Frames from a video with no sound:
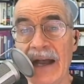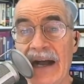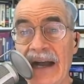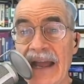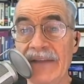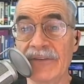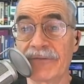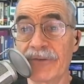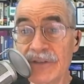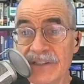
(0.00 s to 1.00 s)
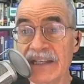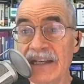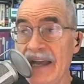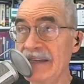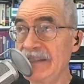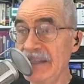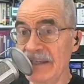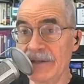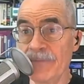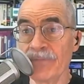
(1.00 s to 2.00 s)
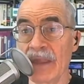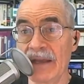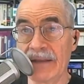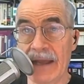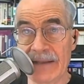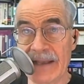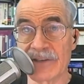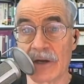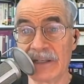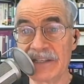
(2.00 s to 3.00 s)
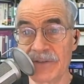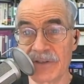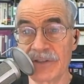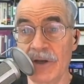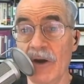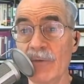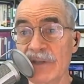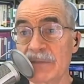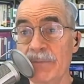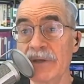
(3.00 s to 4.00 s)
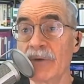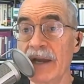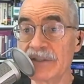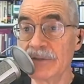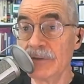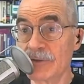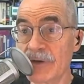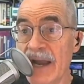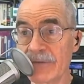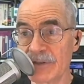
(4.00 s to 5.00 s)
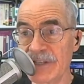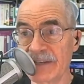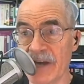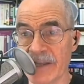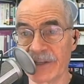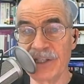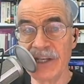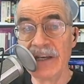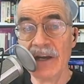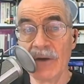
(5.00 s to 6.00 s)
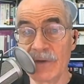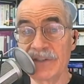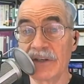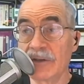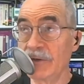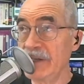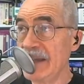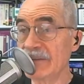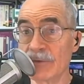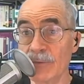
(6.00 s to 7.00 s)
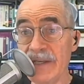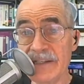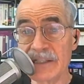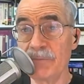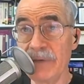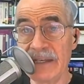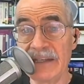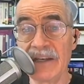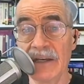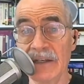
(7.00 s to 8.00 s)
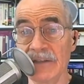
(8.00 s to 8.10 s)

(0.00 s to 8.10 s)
And the first thing I did, as our listeners know, with Spinrite's new driver technology was to create the read speed